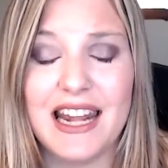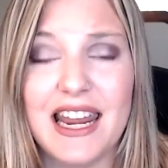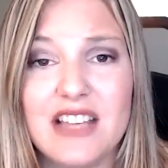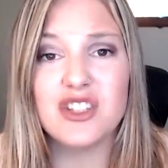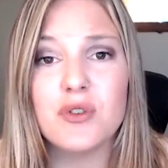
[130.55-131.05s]

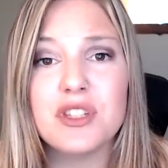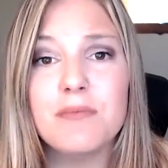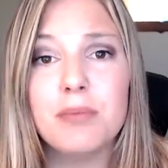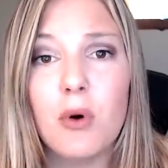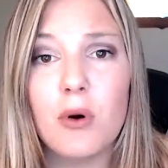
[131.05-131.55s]
And so it's
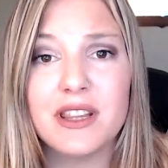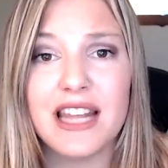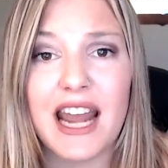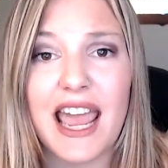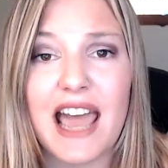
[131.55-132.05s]
important that
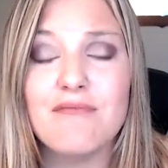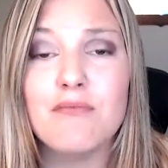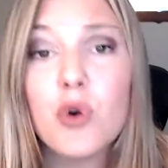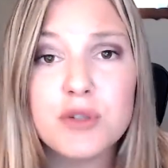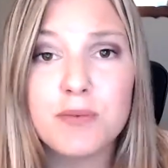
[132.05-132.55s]
I have
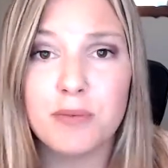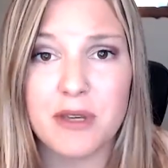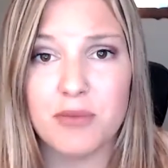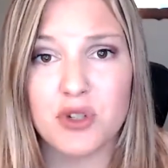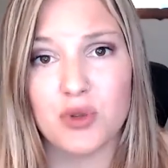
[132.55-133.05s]
multiple
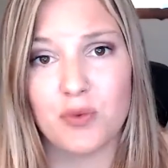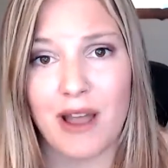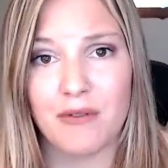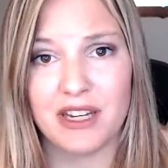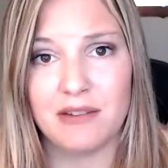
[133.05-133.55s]
people
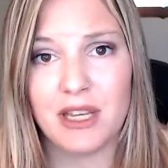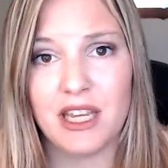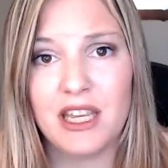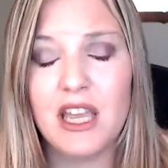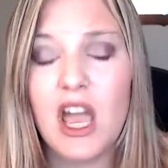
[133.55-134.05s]
surrounding
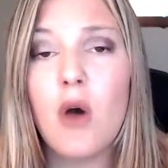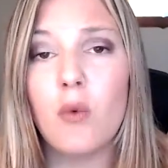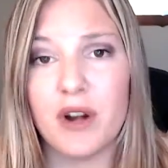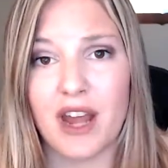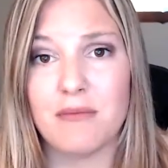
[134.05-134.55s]
me
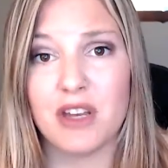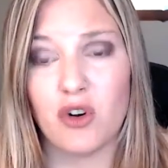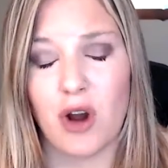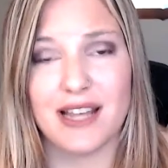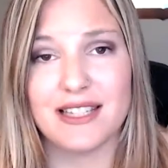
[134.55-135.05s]
when I'm in
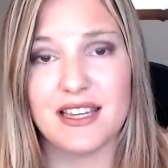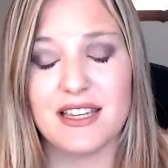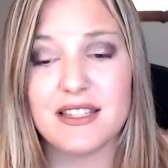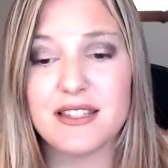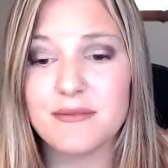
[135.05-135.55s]
crisis.